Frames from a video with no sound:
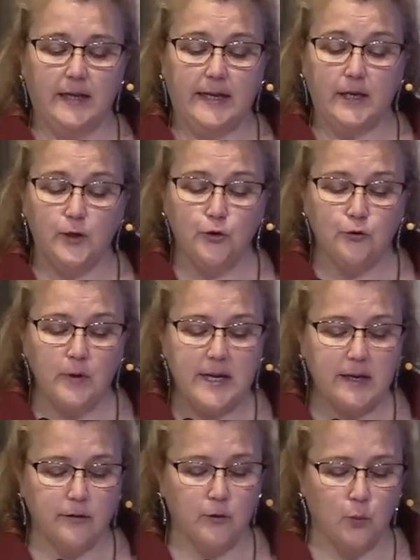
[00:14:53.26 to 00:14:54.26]
In
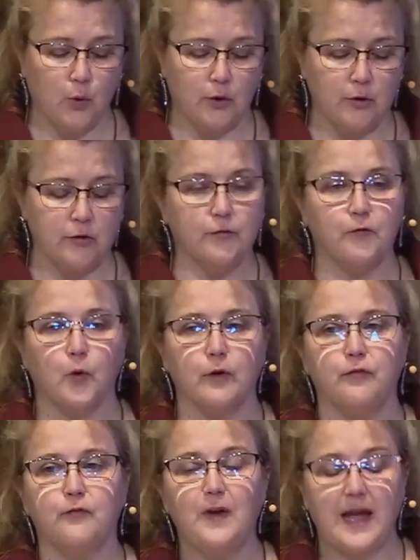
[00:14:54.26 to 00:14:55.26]
Greek, the word for
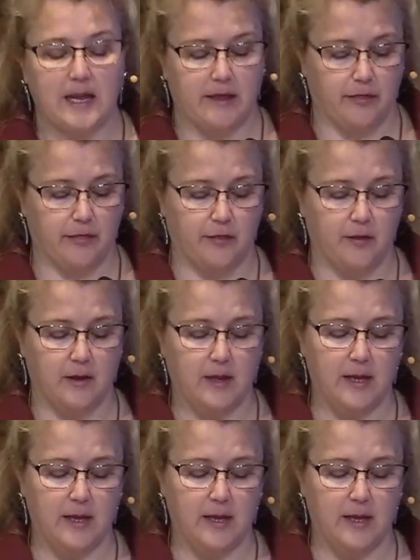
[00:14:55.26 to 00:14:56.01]
faith